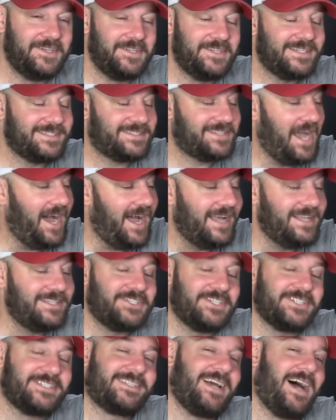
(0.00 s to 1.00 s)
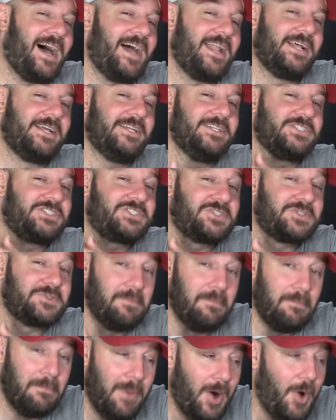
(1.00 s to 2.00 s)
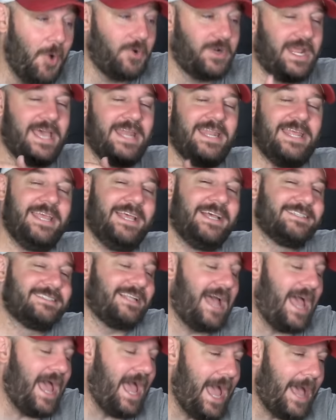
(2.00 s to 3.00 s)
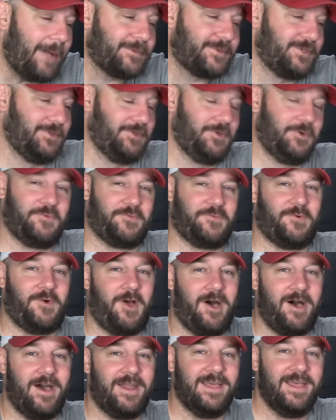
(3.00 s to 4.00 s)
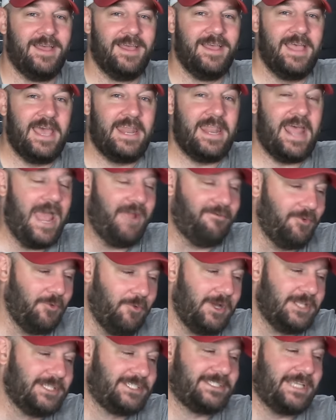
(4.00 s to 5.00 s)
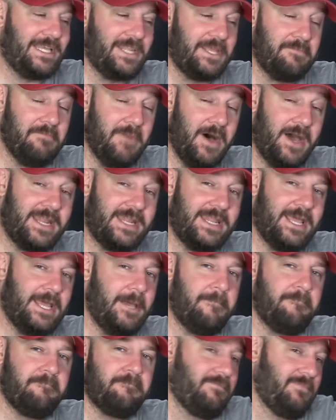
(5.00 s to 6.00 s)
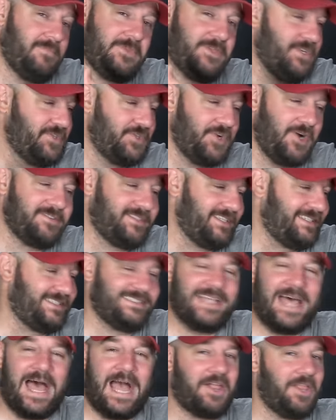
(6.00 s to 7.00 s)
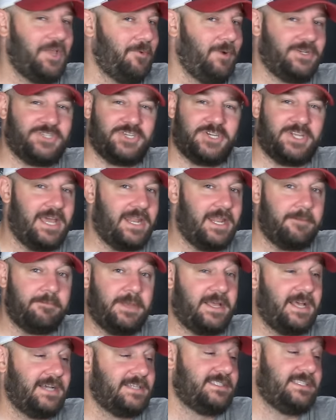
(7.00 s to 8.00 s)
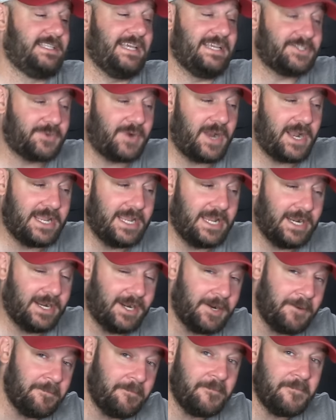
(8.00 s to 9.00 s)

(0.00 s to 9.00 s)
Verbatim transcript: This guy just got smoked, and he is an absolute fraud. And everyone sending money to him deserves exactly what you're getting, because this right here